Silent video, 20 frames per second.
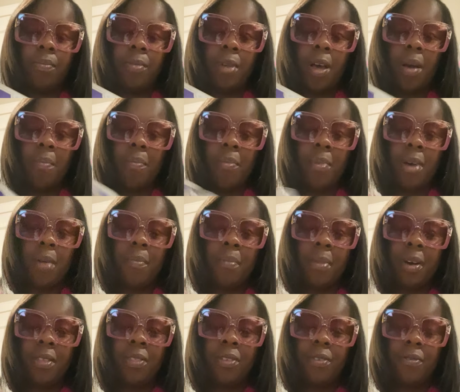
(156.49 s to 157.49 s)
a, a
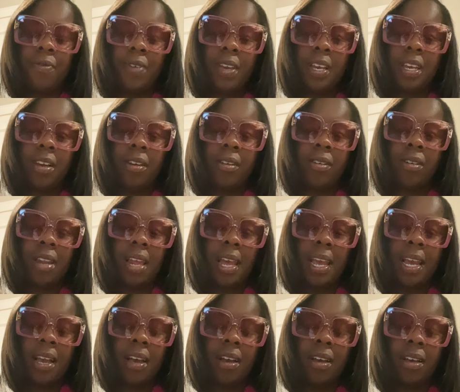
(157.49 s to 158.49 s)
mother figure,
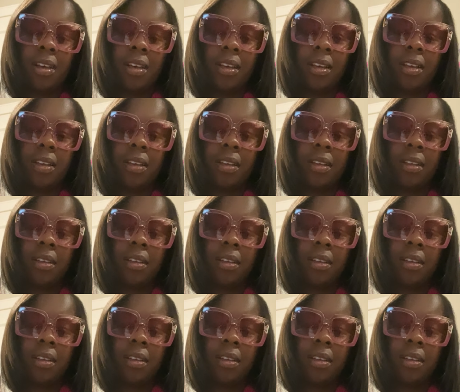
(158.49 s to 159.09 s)
like a uh,